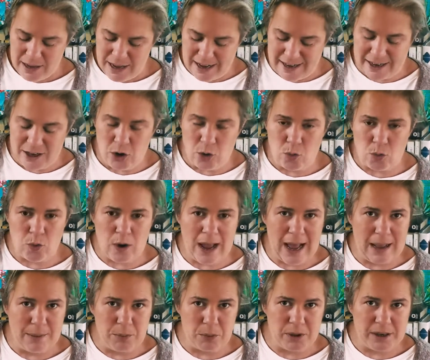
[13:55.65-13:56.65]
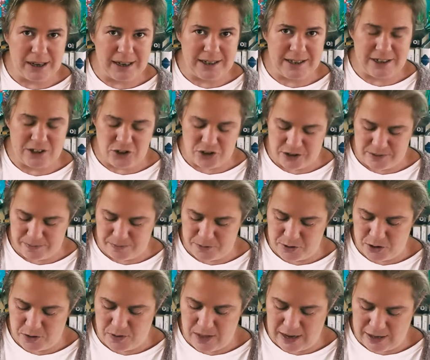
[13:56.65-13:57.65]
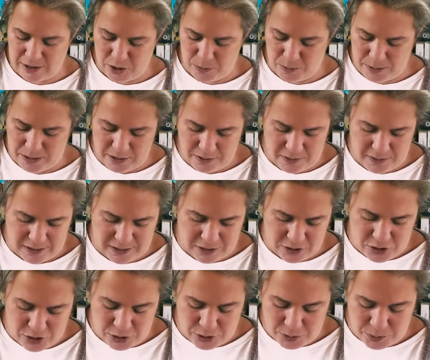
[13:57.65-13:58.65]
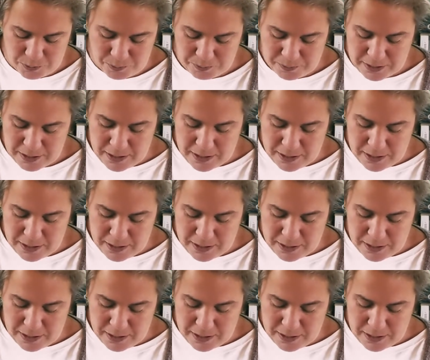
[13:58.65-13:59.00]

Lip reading: And I don't wrap when I tension, so that could be a thing too.